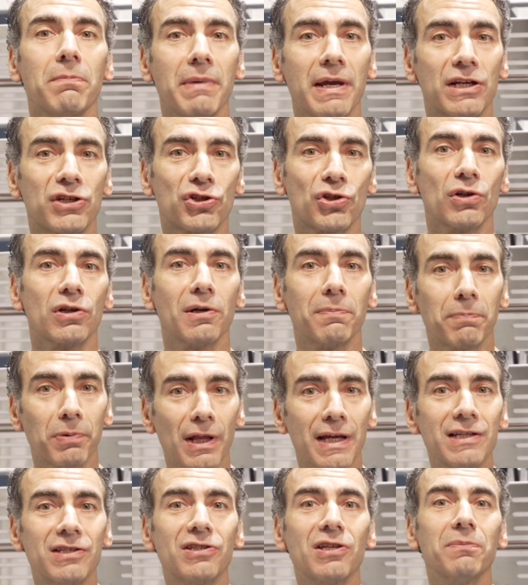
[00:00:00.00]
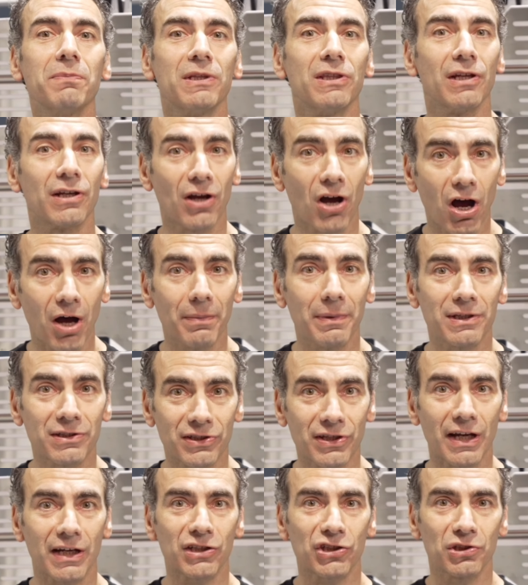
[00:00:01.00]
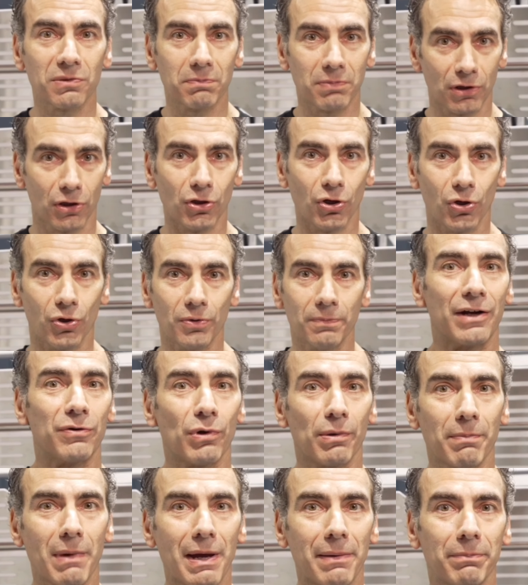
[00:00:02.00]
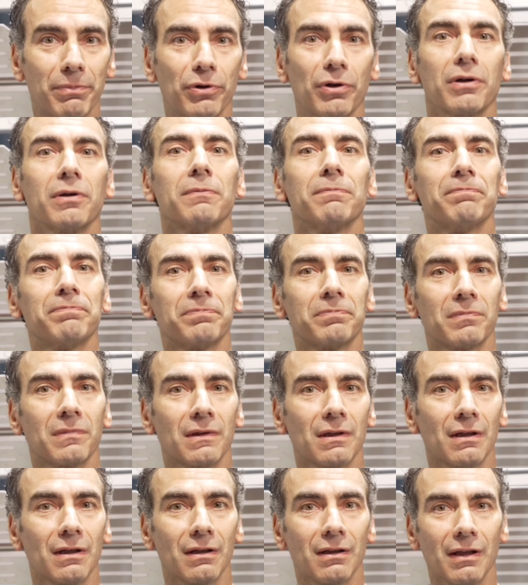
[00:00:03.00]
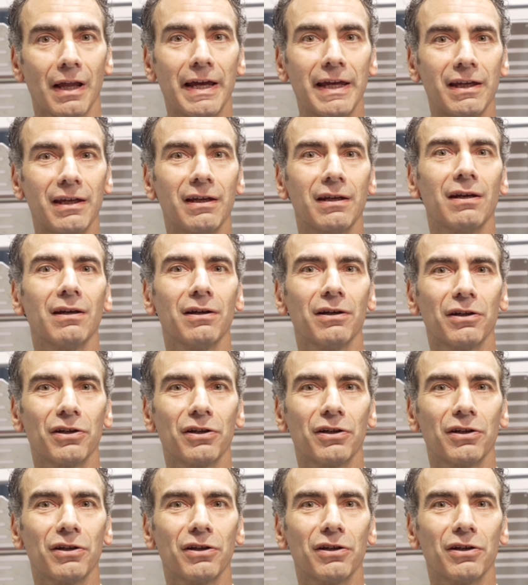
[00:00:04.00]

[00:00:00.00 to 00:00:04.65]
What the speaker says: make sure to place them in the comment section below. And remember, like,